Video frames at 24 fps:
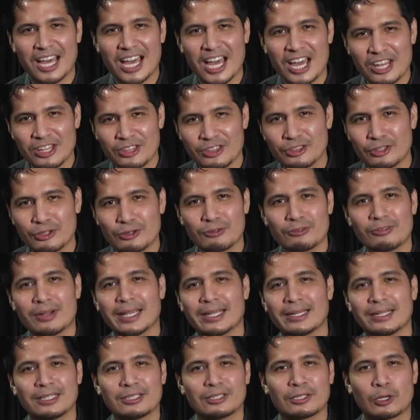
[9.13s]

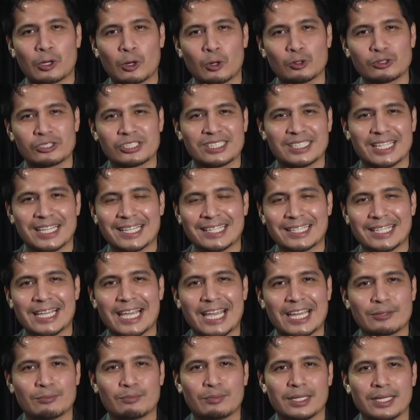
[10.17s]
underrated coach in the
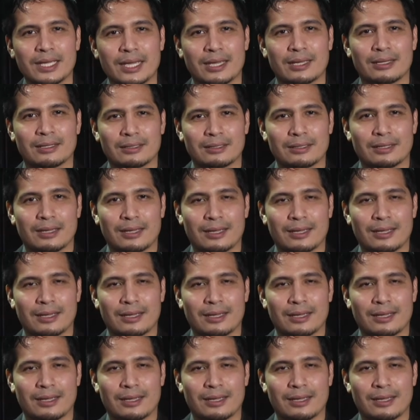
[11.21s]
NBA.